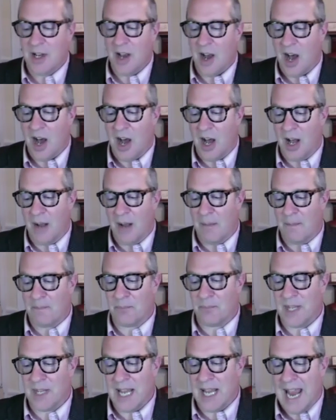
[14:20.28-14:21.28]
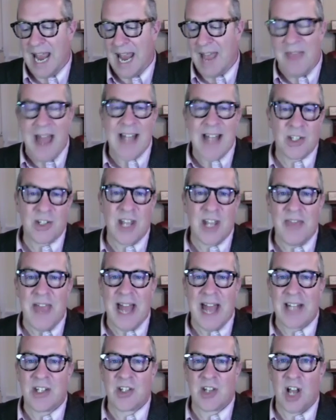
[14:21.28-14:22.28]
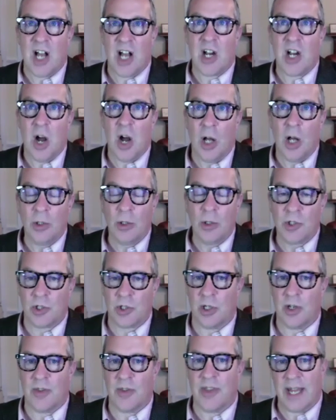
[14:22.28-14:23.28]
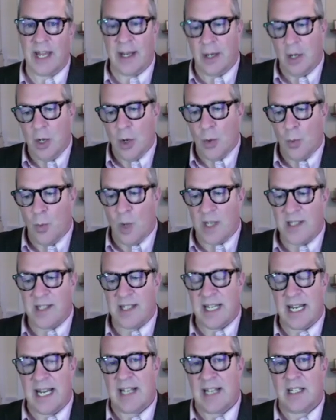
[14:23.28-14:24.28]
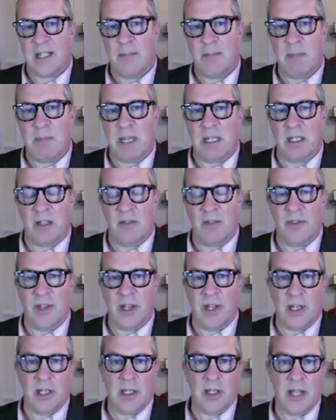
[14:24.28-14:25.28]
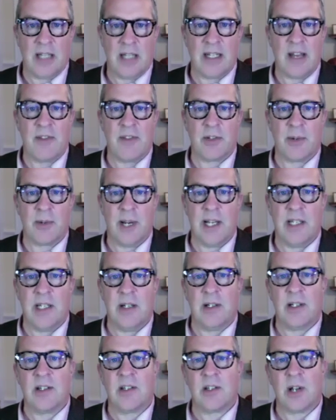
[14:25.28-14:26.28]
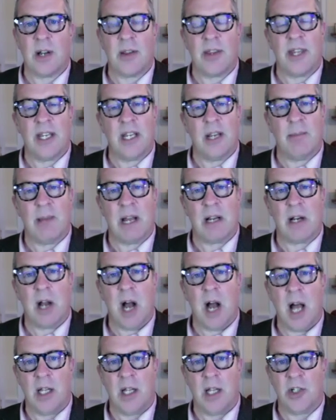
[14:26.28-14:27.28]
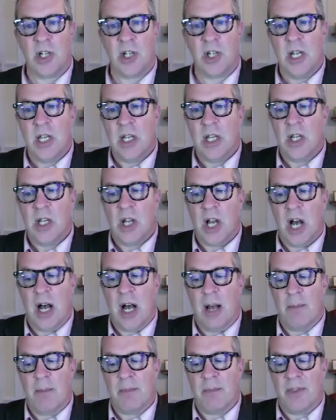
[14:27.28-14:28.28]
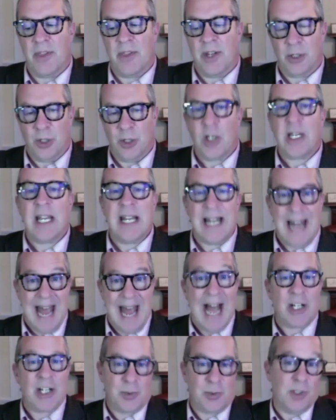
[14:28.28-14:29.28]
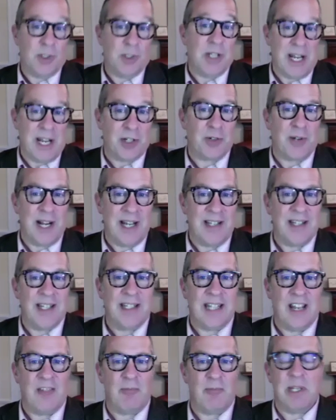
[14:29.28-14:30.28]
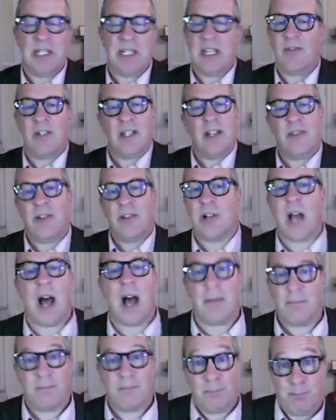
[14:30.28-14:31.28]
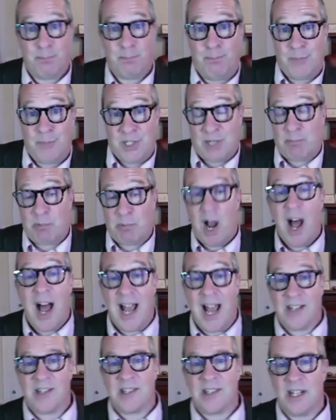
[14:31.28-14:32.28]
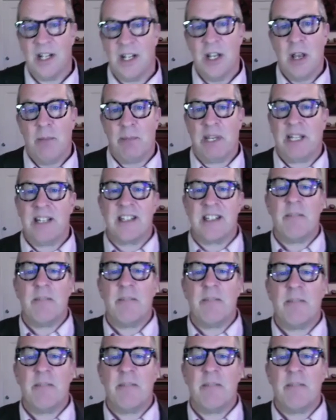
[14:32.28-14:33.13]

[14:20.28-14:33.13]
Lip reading: And that's a culture that once they get to the middle of the 11th grade year and start thinking about college, they're looking at actual letter grades that they've been given, and they're not surprised because they've